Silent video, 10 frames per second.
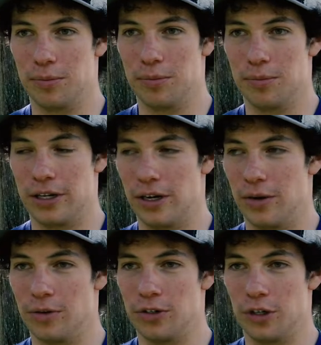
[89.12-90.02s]
you
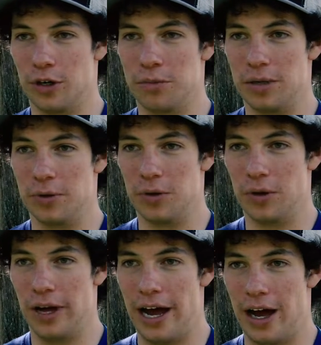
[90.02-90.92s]
know, showing
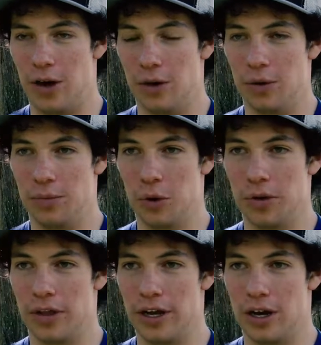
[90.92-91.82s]
people how
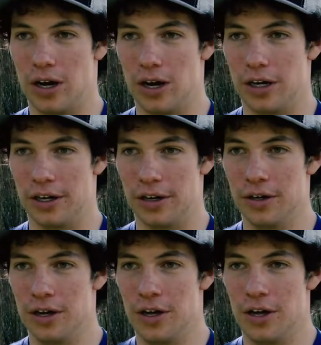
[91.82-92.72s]
important they are and
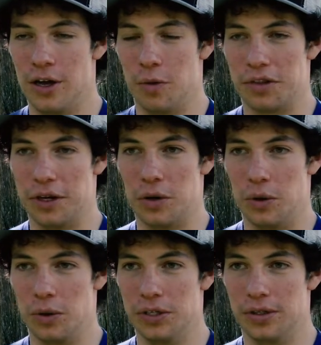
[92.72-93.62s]
what they
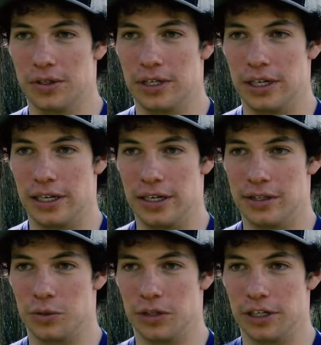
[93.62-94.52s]
hold
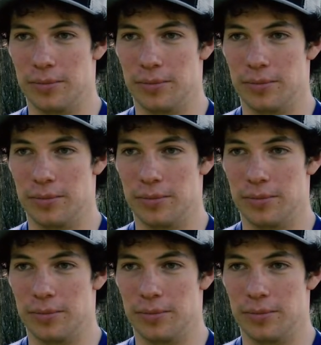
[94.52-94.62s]
is really